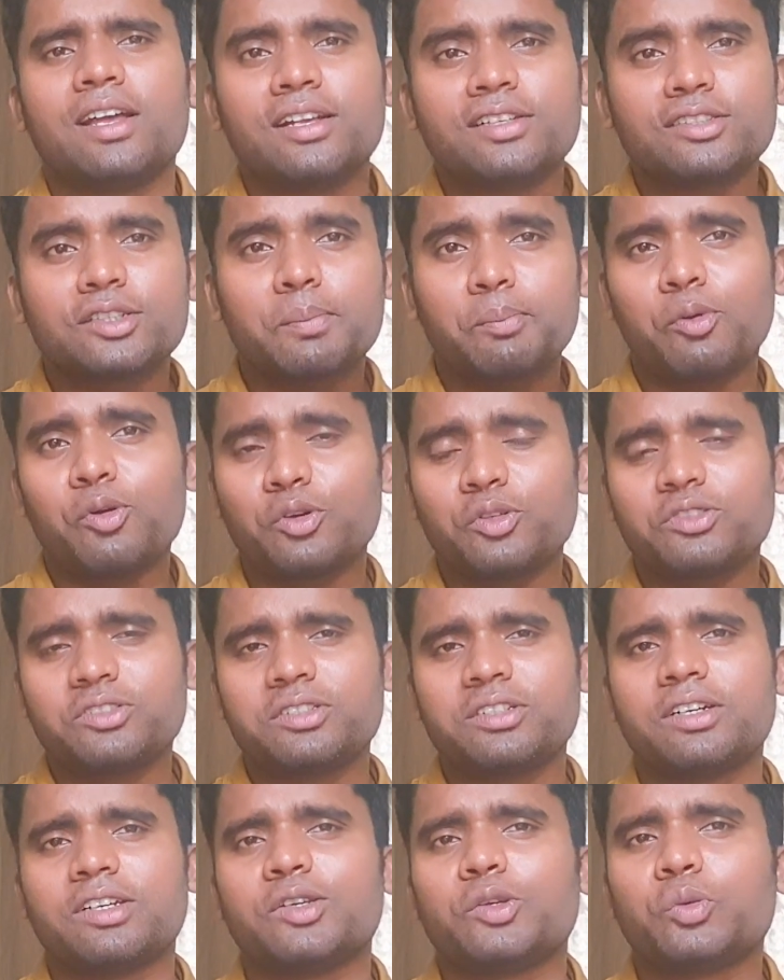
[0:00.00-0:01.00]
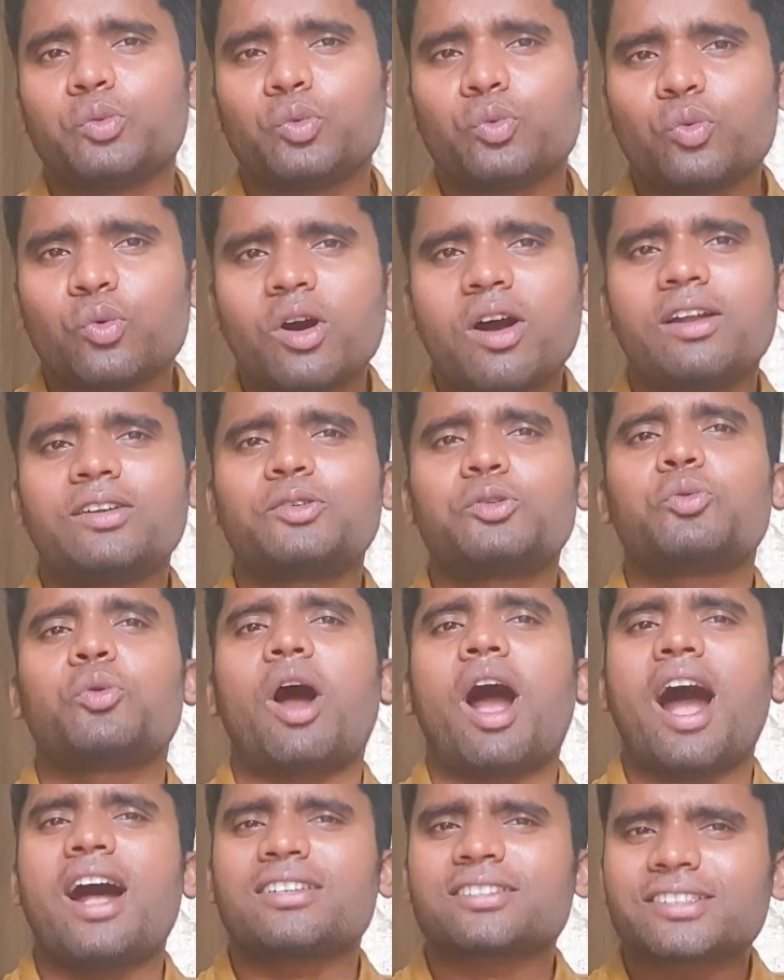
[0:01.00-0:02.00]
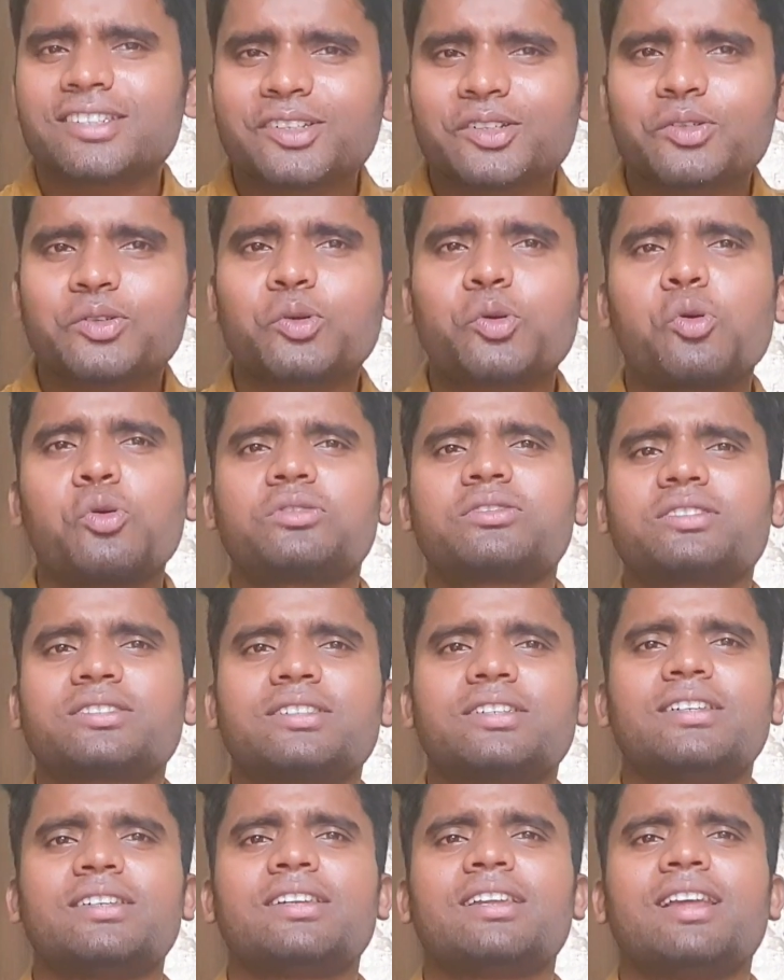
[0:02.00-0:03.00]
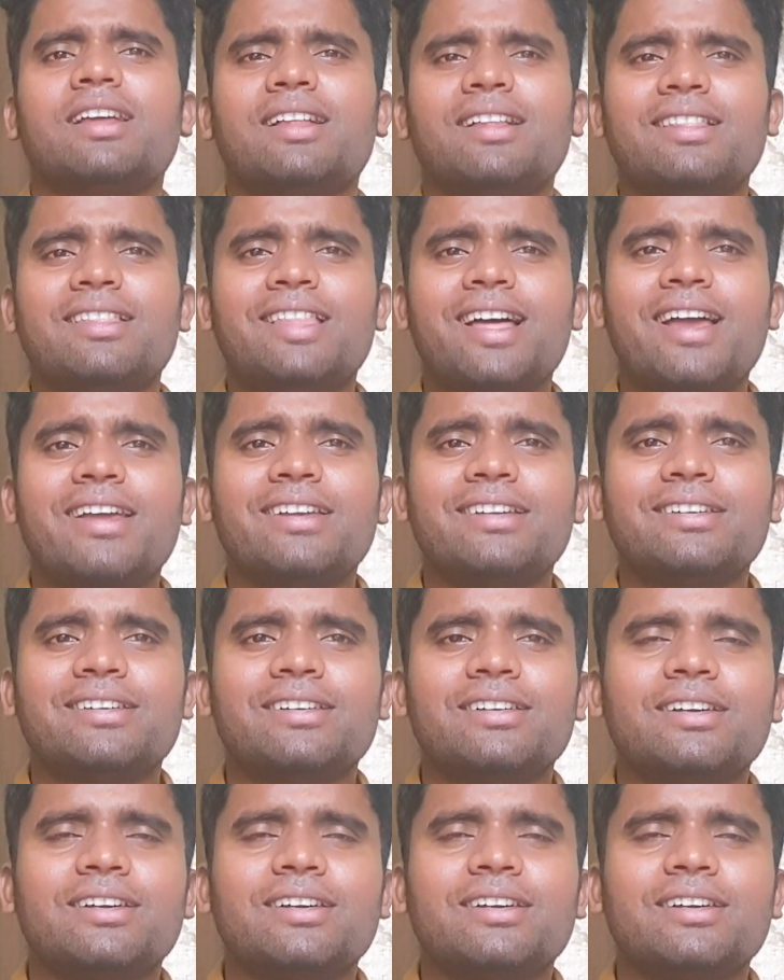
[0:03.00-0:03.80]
Suppose you want to ask your question like,